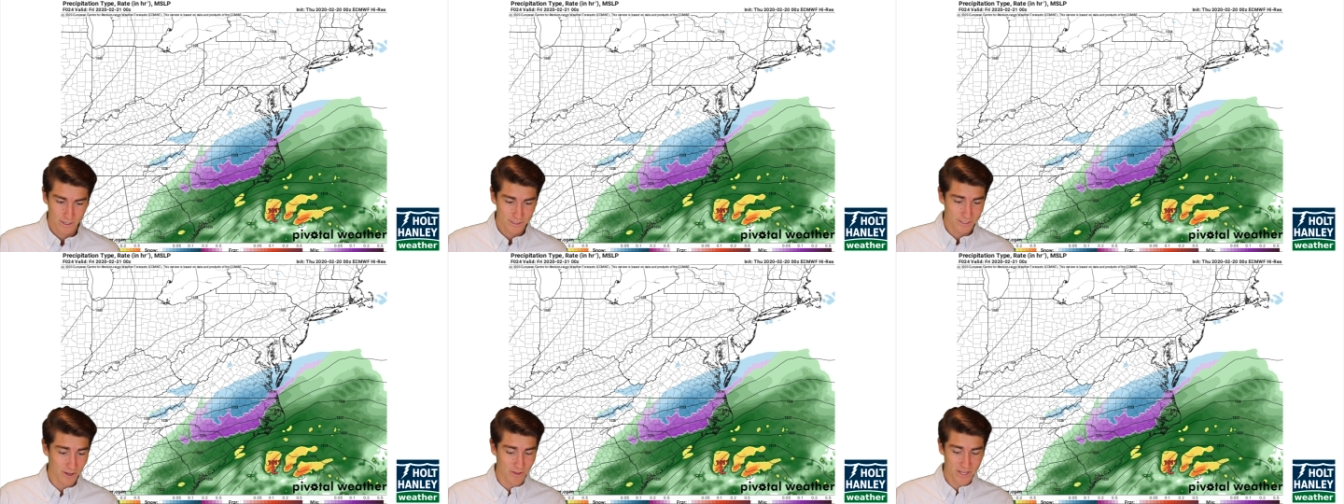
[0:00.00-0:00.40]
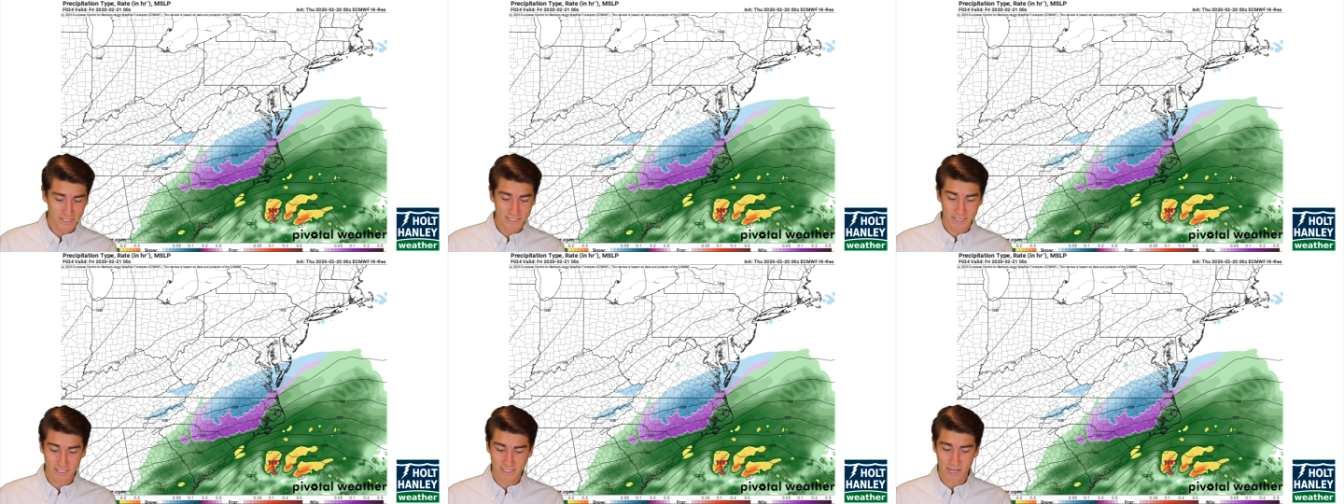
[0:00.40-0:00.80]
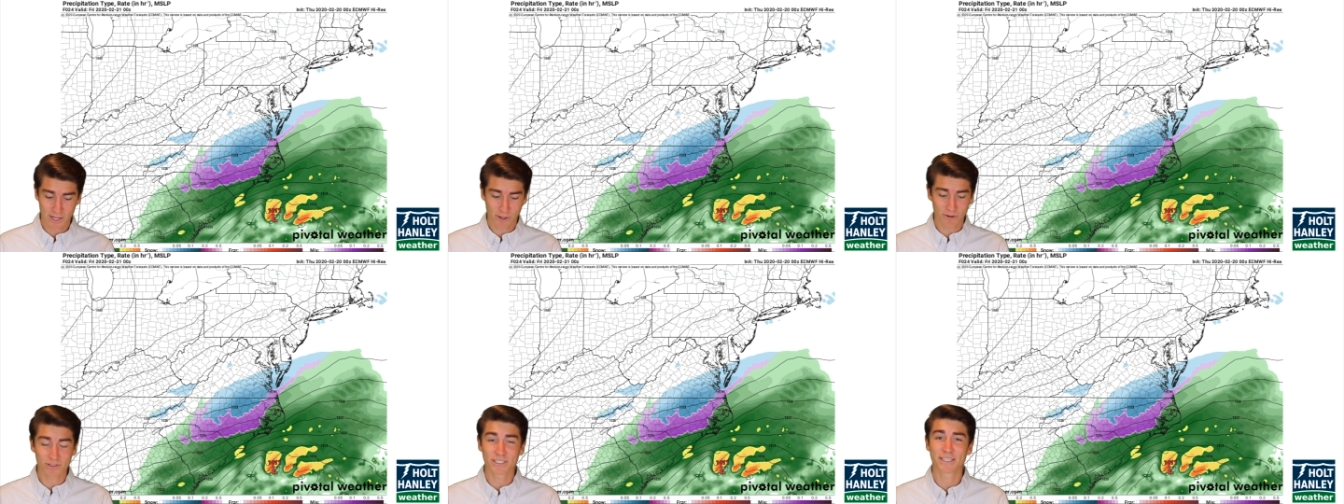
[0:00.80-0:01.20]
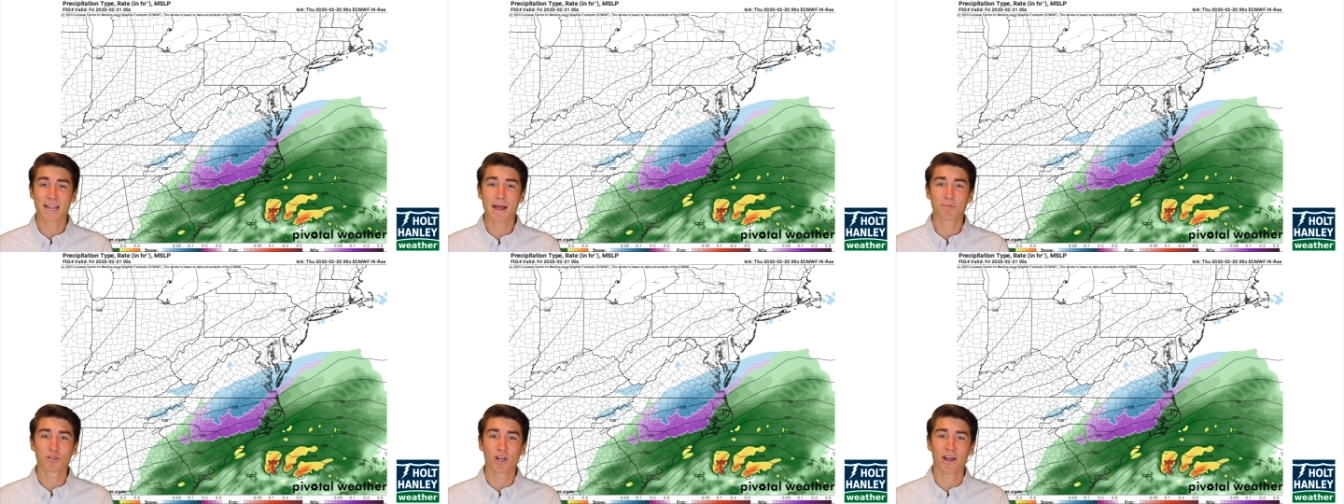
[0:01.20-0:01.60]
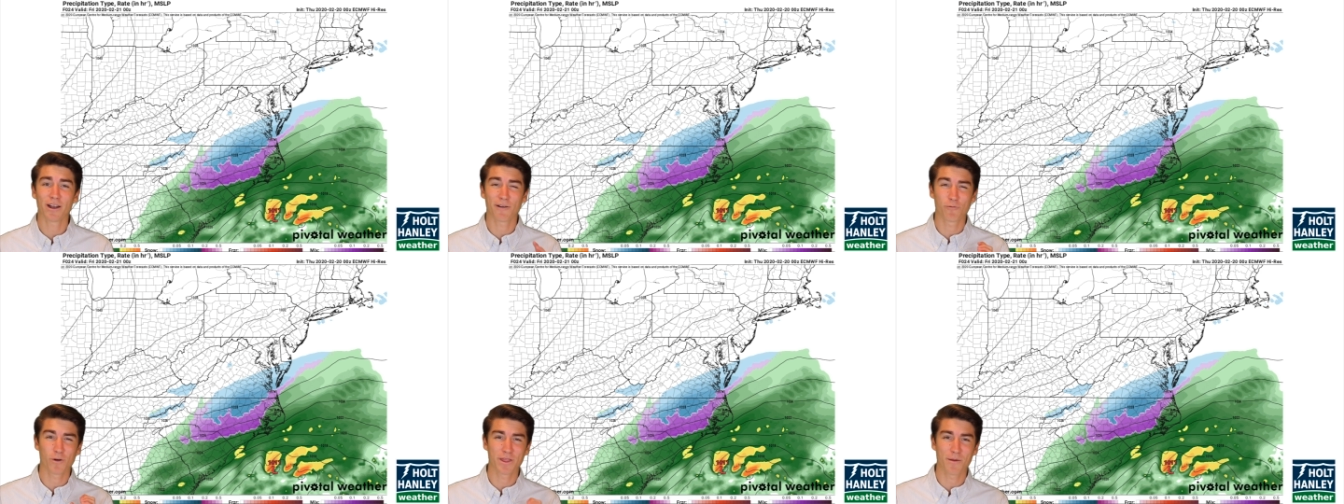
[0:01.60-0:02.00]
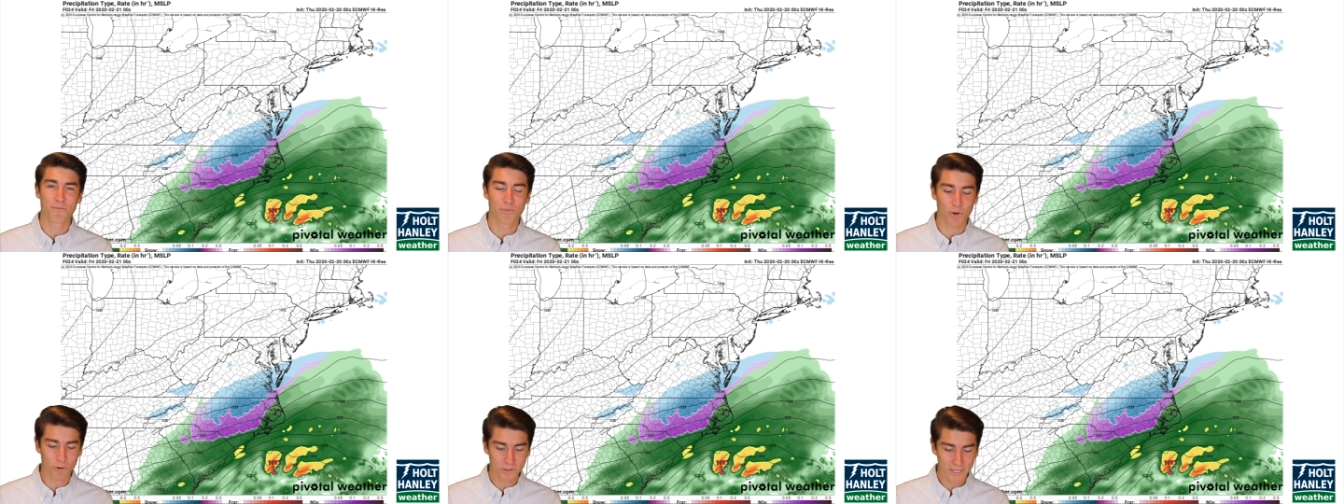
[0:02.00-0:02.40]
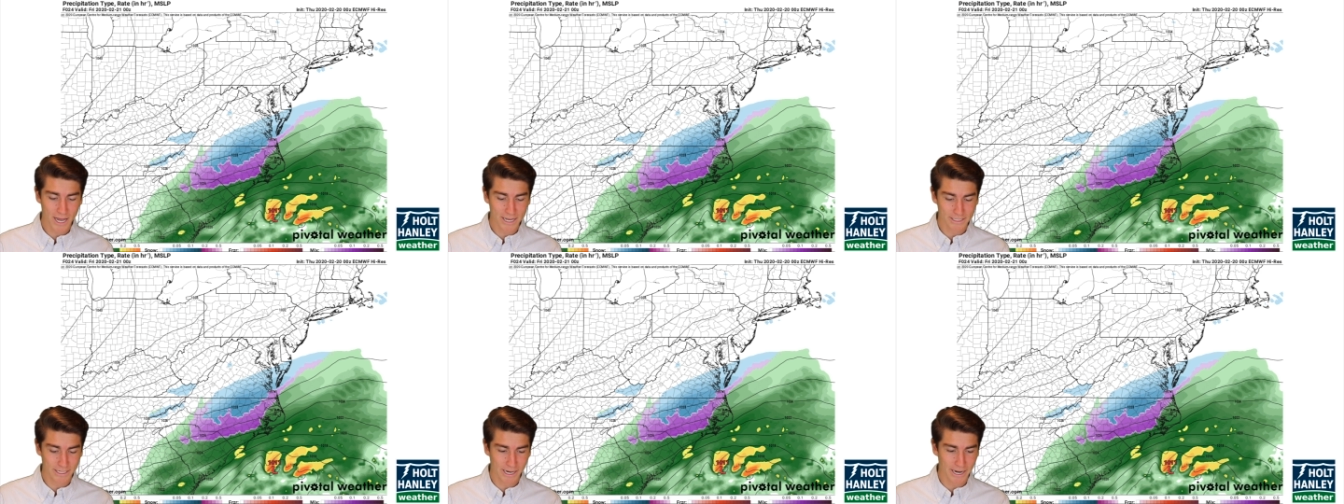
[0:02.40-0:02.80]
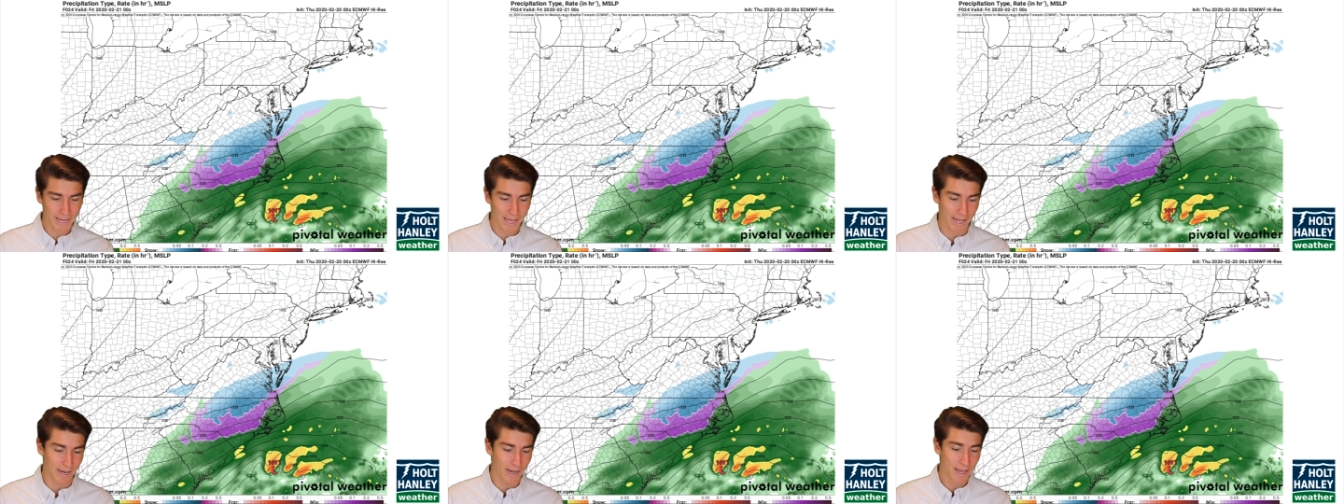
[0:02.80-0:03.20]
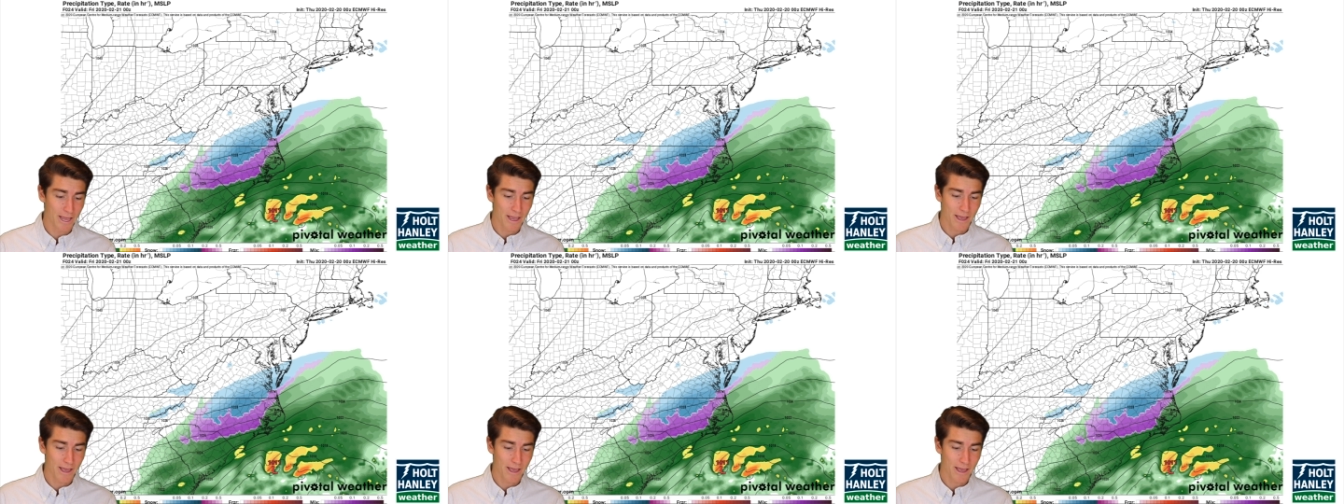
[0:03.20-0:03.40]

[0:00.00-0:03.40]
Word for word: So this is a little snapshot of when the bullseye is going to hit.